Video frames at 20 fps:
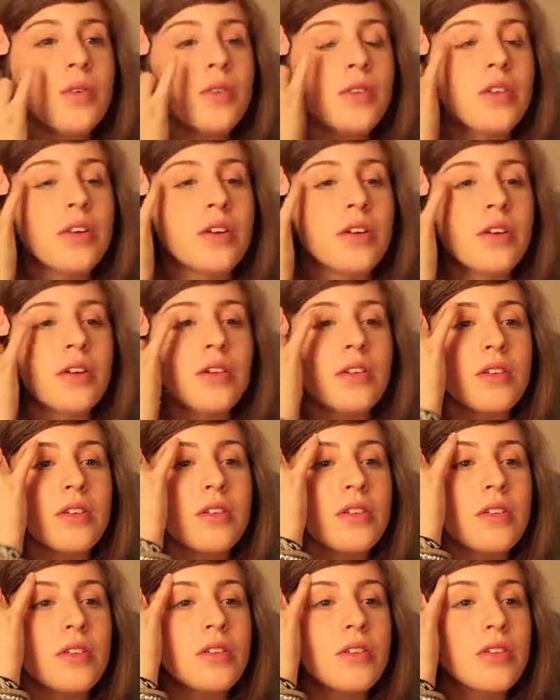the
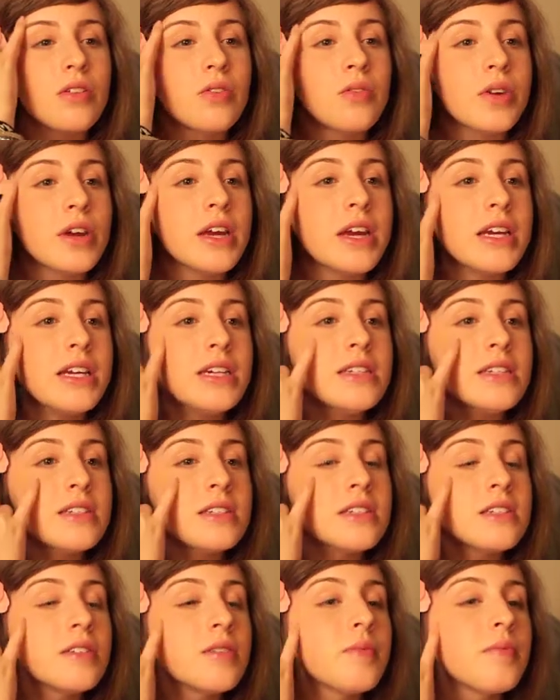
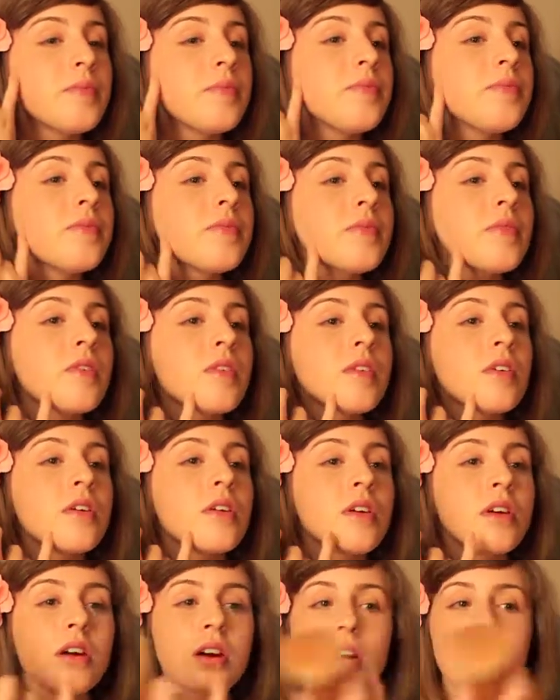threes,
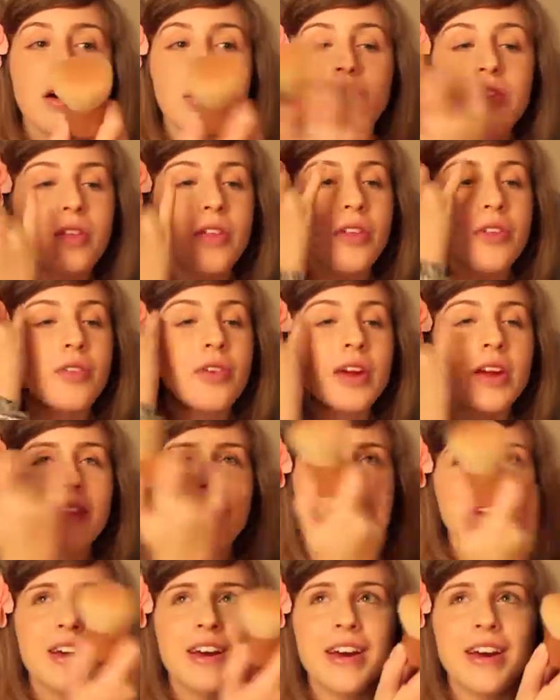or the 3
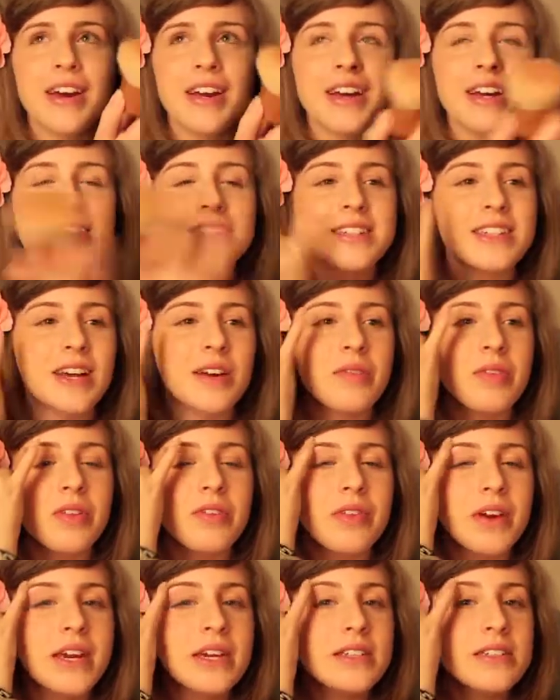and the E, I guess, of the
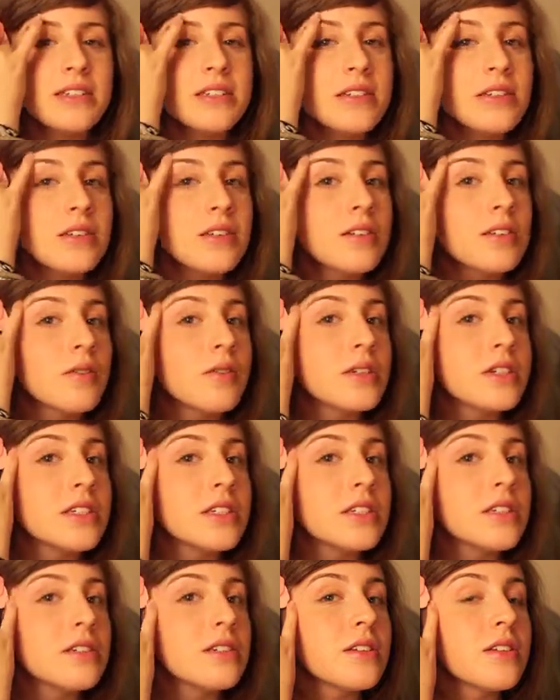face, which
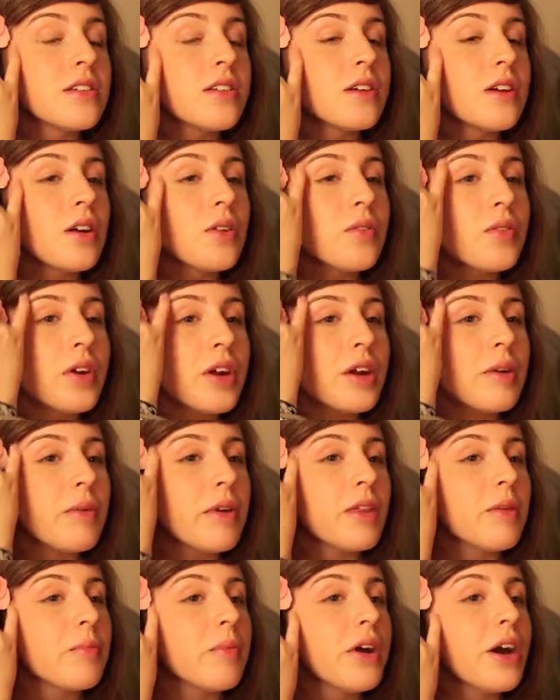is over here
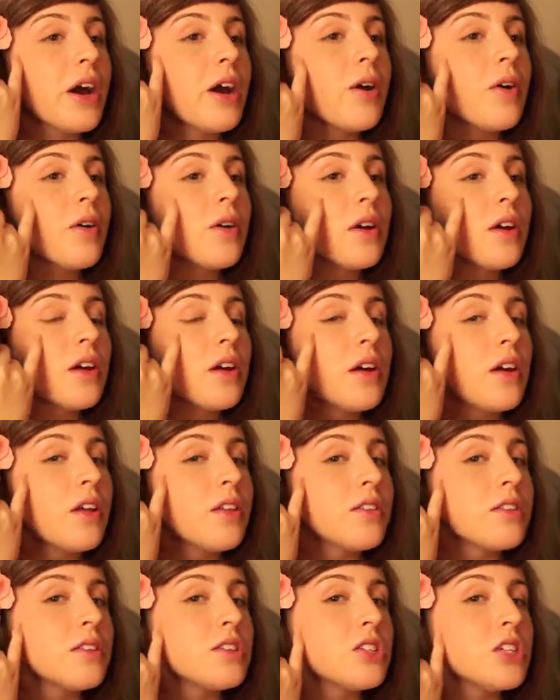by the brow,
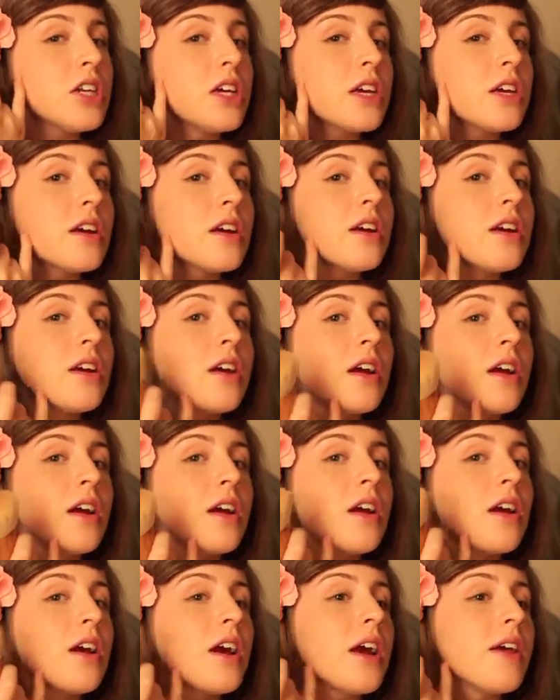the cheek,
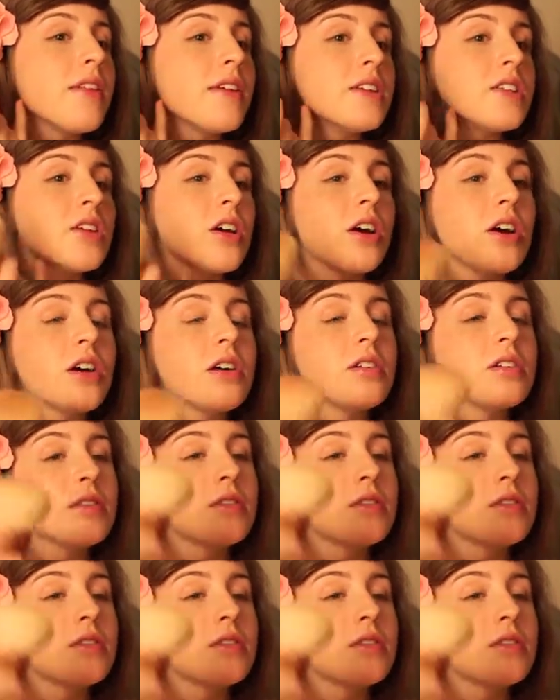and the jaw.